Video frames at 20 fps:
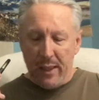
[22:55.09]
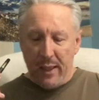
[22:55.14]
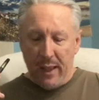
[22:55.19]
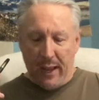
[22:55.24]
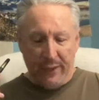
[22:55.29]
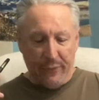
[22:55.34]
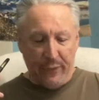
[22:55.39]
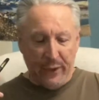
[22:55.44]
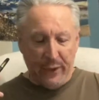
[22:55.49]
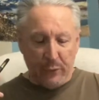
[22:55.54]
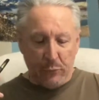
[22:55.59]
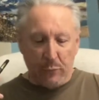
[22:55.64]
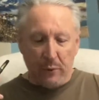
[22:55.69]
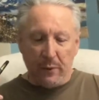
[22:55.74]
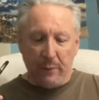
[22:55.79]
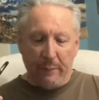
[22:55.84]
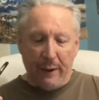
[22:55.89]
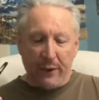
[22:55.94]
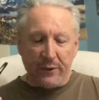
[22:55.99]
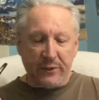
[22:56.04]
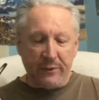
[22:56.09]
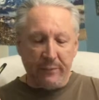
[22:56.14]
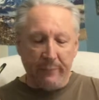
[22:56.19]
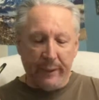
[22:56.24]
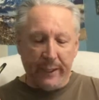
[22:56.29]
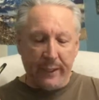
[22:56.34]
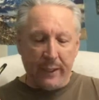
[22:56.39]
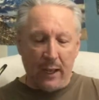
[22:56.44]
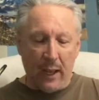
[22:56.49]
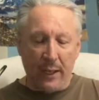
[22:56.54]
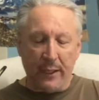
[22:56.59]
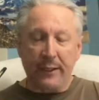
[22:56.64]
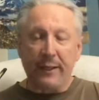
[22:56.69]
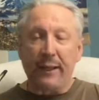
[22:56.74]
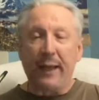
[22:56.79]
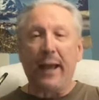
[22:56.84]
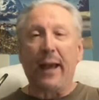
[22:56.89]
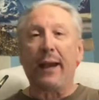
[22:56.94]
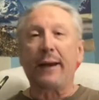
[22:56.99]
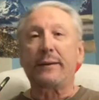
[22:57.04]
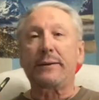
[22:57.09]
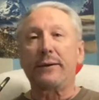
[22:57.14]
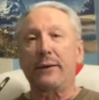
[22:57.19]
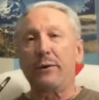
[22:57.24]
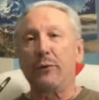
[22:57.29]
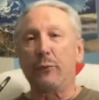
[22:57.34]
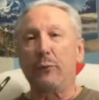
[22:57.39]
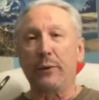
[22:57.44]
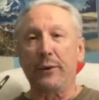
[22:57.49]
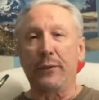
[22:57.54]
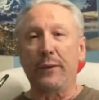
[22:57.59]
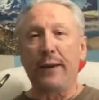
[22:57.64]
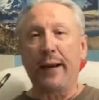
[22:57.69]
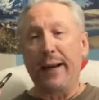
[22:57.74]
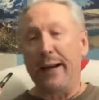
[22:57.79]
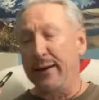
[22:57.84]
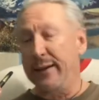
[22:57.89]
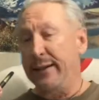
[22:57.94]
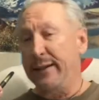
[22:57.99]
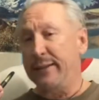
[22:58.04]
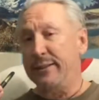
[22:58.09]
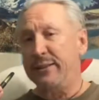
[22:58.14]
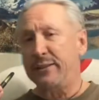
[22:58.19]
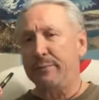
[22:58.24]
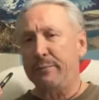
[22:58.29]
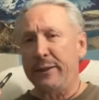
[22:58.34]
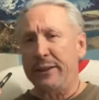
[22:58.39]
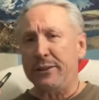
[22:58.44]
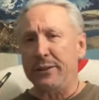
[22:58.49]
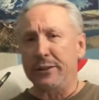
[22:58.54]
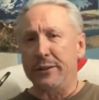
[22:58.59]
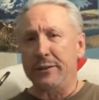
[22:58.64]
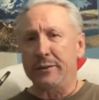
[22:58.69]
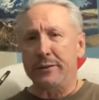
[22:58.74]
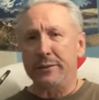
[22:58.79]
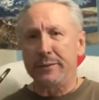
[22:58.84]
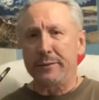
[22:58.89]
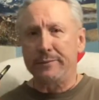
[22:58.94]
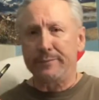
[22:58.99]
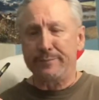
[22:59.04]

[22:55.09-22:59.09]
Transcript: I think we're about to make contact with an alien species."